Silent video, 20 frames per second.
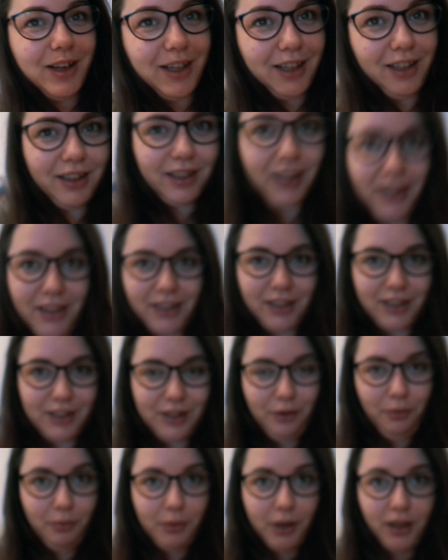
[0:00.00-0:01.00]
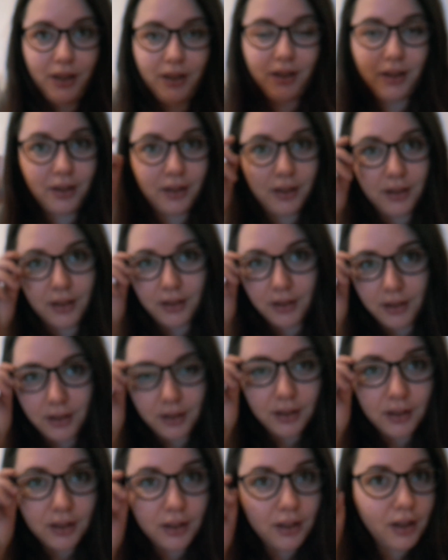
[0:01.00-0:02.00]
I didn't think they'd suit me.
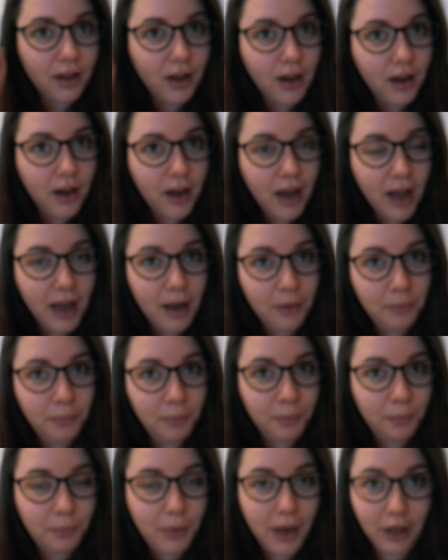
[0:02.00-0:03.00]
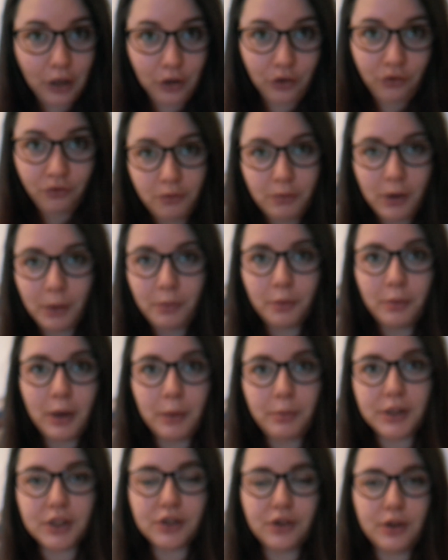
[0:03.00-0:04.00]
But I couldn't remember my
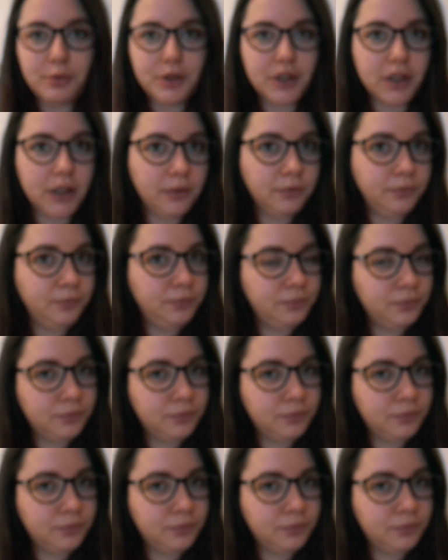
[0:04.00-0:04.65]
prescription.